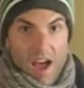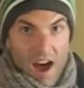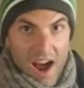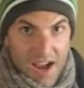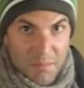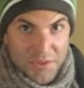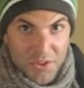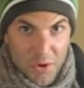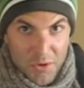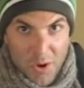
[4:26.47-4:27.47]
I'm
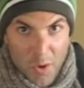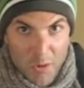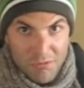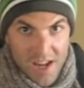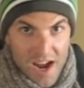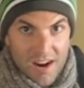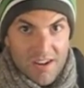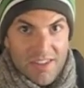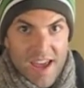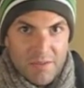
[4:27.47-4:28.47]
so cold
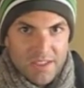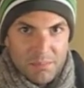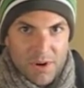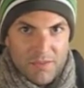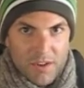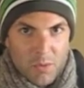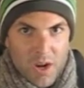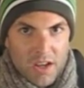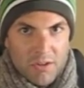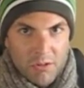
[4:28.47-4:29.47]
now. That was the perfect
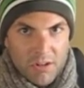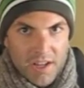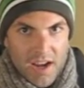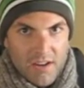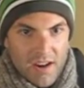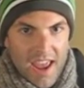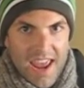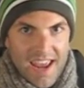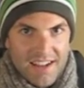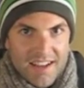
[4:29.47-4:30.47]
way to cool down
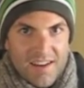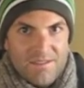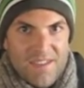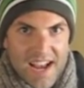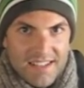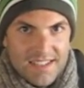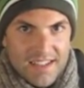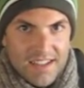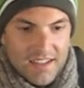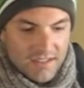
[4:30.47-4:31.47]
and get
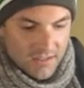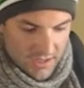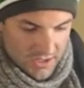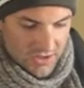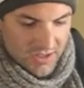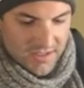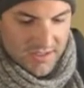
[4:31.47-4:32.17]
Fatzee. Delicious.